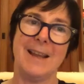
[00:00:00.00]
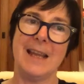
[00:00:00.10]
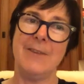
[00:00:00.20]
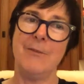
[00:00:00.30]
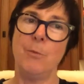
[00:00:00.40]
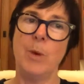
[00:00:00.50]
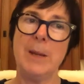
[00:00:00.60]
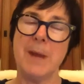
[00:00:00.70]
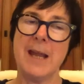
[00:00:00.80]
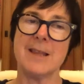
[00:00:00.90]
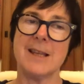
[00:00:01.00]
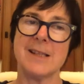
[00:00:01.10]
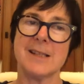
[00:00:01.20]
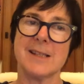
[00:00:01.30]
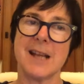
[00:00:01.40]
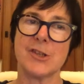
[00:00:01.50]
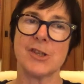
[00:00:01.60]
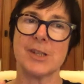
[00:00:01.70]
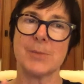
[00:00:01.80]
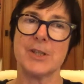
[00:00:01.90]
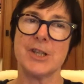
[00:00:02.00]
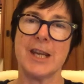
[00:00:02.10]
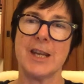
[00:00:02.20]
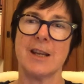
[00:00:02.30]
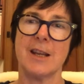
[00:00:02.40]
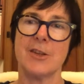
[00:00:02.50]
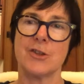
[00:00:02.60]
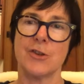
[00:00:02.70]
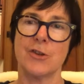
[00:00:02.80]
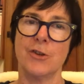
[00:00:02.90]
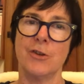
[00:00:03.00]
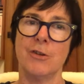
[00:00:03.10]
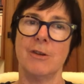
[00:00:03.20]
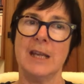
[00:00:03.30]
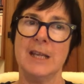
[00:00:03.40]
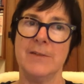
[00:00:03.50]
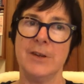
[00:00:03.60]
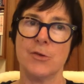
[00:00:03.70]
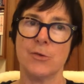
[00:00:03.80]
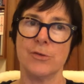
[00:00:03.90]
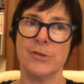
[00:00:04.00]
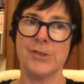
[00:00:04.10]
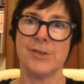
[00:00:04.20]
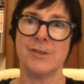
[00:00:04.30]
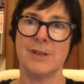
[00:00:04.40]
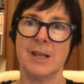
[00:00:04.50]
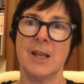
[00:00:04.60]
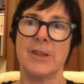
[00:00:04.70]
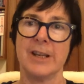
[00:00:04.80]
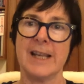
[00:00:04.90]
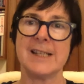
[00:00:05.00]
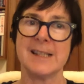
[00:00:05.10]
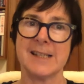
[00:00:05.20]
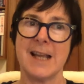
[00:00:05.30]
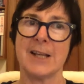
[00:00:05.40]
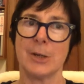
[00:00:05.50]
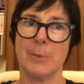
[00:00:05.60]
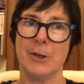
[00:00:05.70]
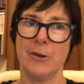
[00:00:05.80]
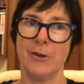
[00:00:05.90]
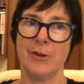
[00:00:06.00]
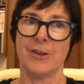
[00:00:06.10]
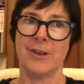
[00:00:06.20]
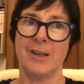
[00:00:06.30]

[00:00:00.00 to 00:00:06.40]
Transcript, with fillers: If we make these discussions particular to individuals, the lessons aren't going to be learnt.